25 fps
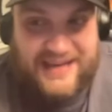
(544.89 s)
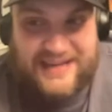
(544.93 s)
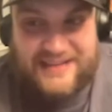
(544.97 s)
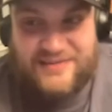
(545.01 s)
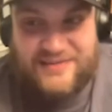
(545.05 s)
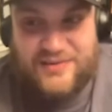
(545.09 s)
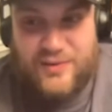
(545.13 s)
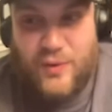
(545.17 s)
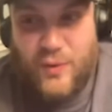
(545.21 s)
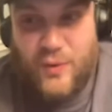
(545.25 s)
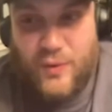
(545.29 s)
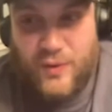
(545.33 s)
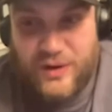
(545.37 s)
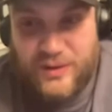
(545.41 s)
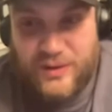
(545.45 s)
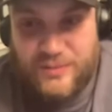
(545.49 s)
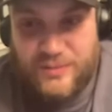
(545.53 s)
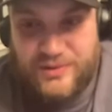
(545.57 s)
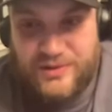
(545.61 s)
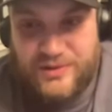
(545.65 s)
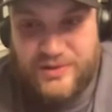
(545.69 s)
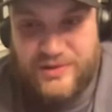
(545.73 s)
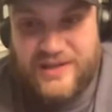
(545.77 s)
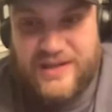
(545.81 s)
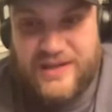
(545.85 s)
It's
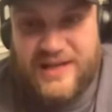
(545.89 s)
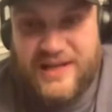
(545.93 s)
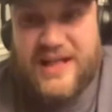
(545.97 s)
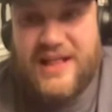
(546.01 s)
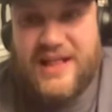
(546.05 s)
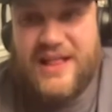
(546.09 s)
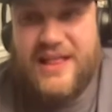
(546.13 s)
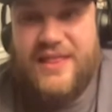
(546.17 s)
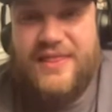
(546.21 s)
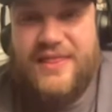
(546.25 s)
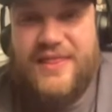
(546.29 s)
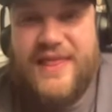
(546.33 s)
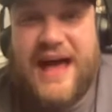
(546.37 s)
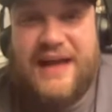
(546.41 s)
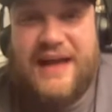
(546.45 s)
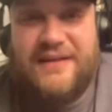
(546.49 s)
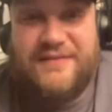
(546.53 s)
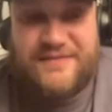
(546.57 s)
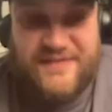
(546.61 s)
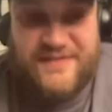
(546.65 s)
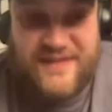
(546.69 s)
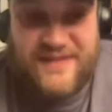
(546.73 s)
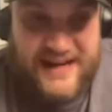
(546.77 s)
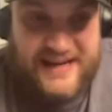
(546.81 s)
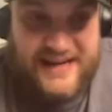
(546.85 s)
horrible. That
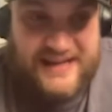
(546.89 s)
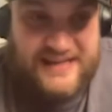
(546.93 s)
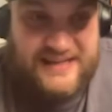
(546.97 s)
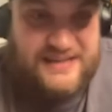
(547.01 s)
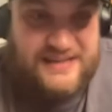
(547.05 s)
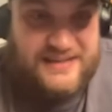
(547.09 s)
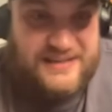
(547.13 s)
fight,